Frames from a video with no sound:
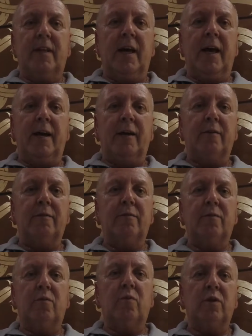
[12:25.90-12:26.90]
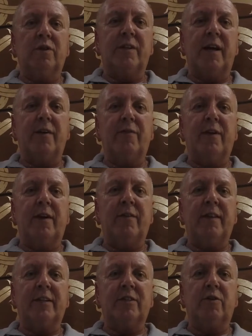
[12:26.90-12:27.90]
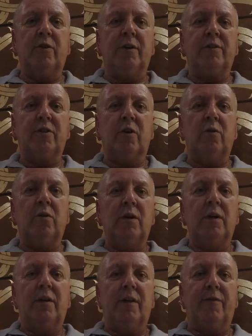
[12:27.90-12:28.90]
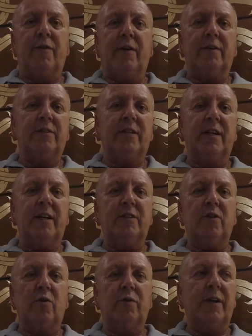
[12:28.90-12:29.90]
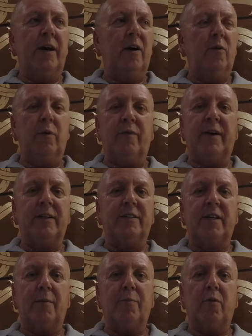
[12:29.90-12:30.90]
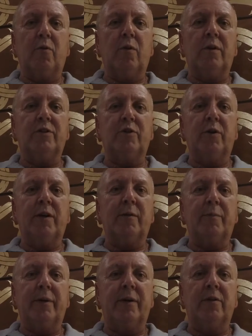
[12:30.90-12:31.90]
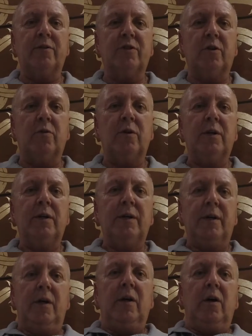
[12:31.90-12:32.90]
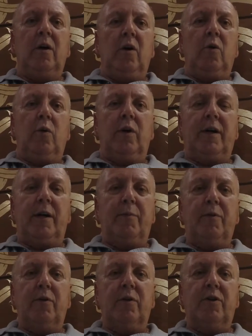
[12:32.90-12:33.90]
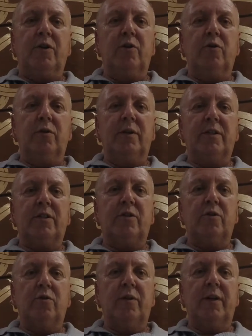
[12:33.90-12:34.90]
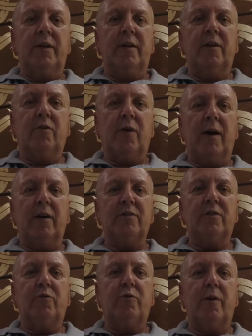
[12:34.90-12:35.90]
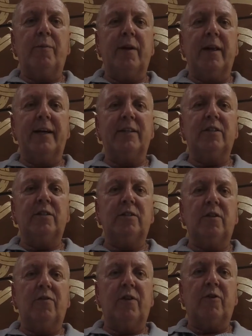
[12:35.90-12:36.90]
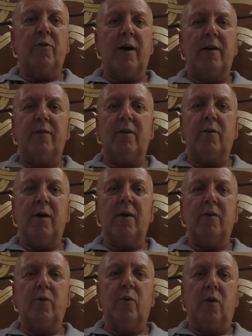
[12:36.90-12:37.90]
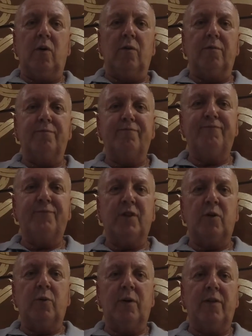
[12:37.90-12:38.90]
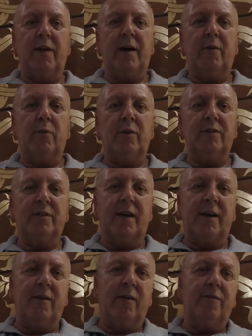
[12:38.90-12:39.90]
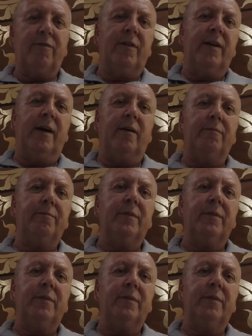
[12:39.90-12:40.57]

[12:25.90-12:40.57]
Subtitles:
hey, we're safe and everything's good. So they found us a nice hotel. We've had supper. We're enjoying a beer. So we'll keep you in tune as to the trials and tribulations of the travel around the world. So with that, we'll sign off for now.